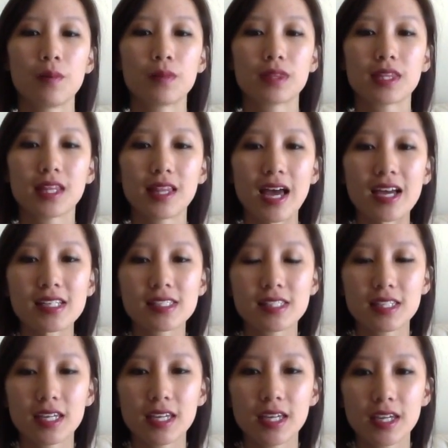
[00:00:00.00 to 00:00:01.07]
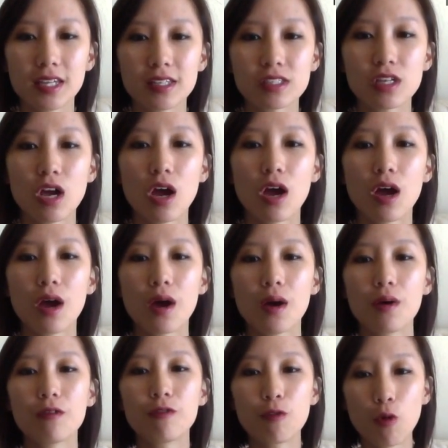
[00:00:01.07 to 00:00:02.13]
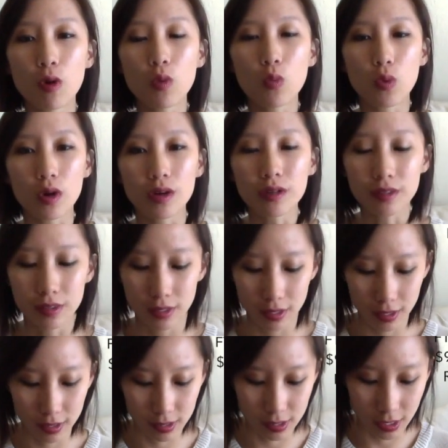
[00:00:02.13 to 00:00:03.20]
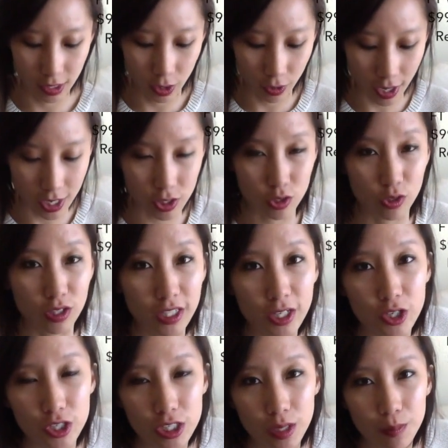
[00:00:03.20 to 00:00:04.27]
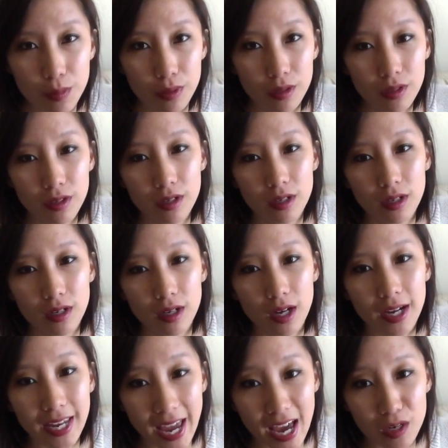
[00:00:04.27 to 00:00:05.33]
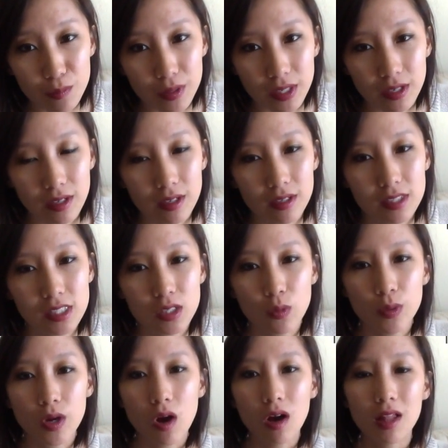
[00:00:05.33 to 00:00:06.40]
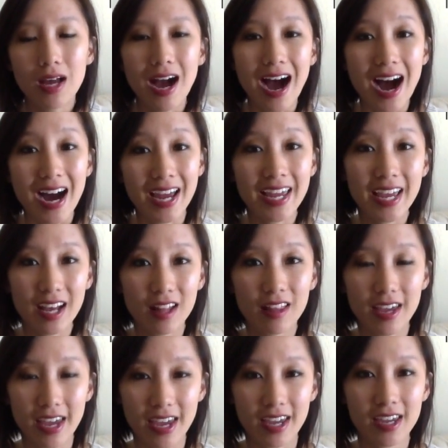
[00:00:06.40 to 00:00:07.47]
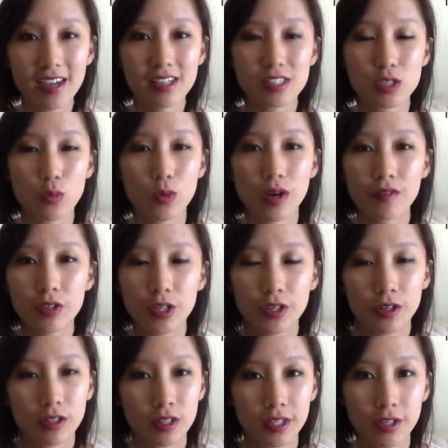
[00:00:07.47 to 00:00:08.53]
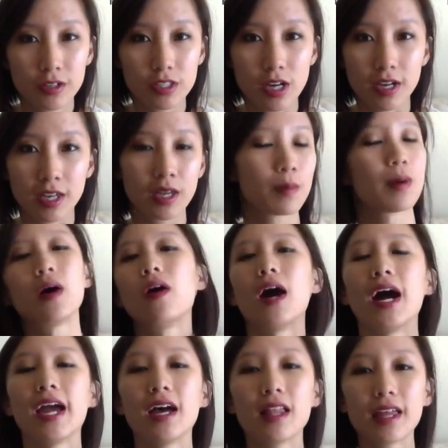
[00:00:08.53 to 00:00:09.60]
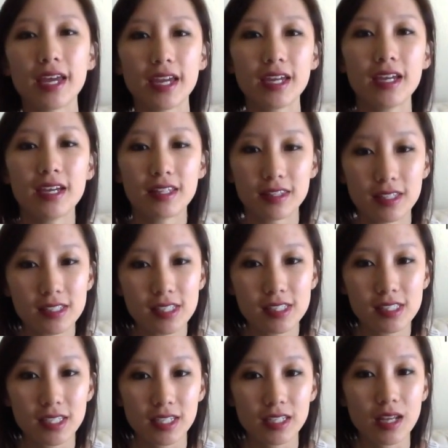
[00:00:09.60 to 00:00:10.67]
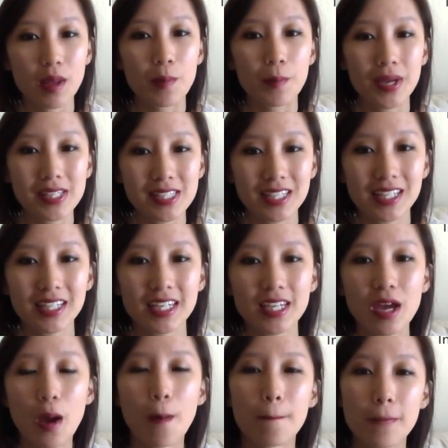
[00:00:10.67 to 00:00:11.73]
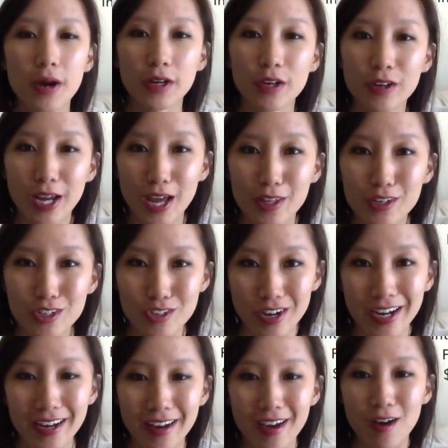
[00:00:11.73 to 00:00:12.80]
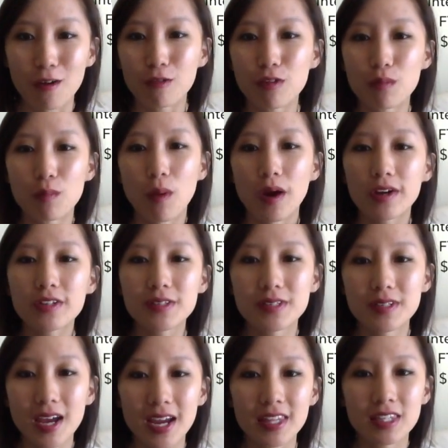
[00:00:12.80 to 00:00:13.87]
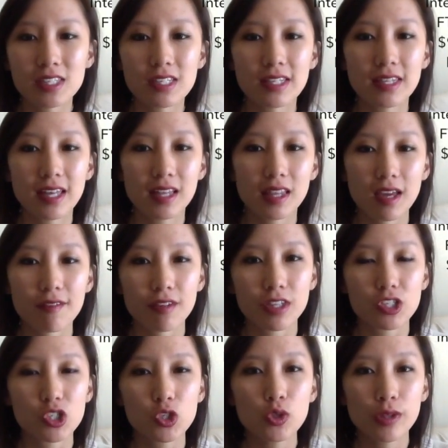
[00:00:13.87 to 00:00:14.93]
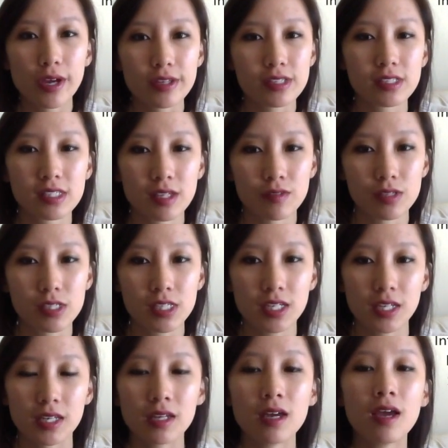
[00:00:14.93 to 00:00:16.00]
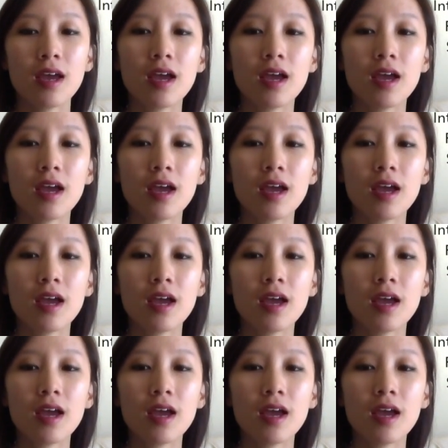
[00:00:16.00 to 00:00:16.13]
The last thing is Fort Worth is the International Leadership Academy. So we call it ILA. So whenever you hear a leader talking about ILA, this is it. And basically, mark your calendars right now for March 9th to the 11th, 2017.